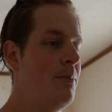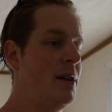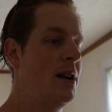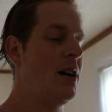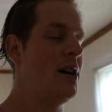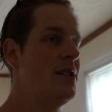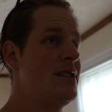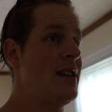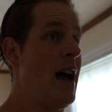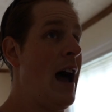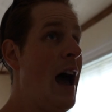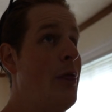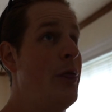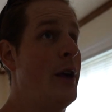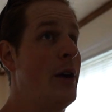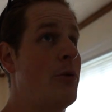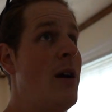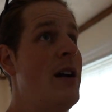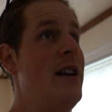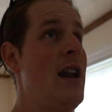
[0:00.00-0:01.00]
because I
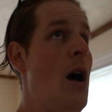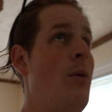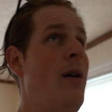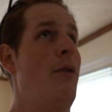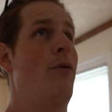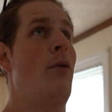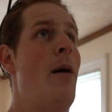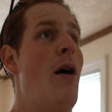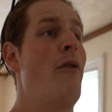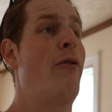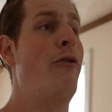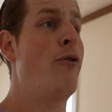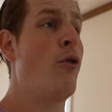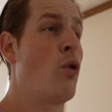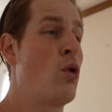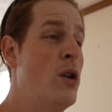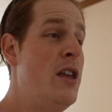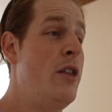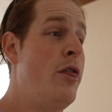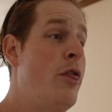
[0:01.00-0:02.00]
think right now we have about
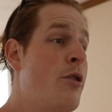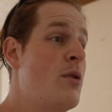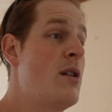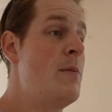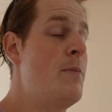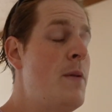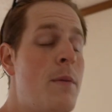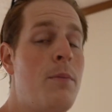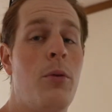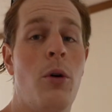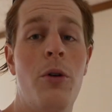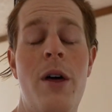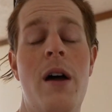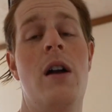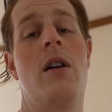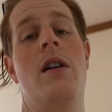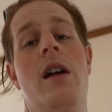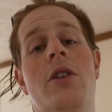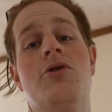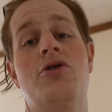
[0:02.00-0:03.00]
43 people that
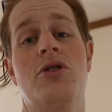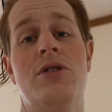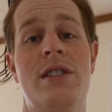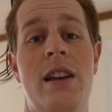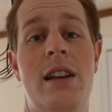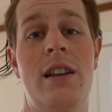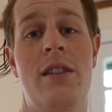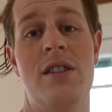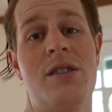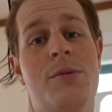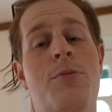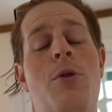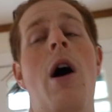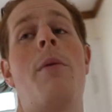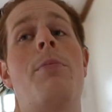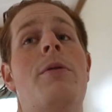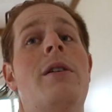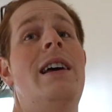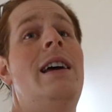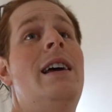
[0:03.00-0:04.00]
are interested in this
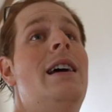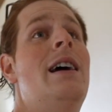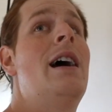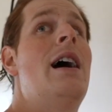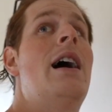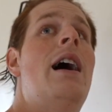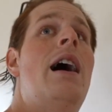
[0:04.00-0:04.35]
property,